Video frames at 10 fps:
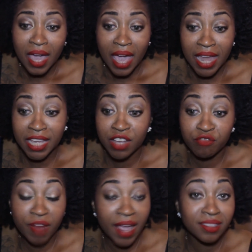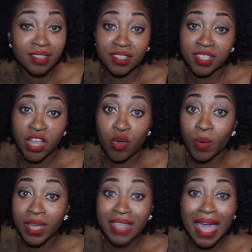and he ran to the
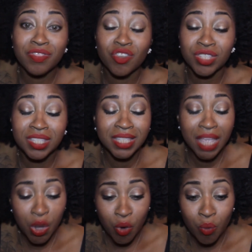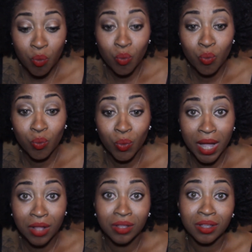stairways and the
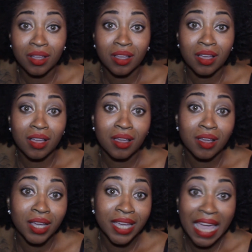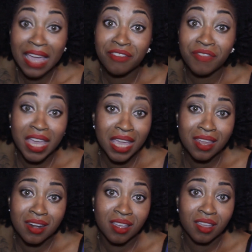stairwell gave
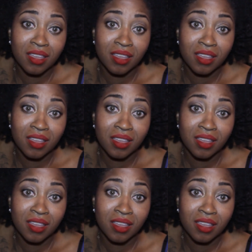in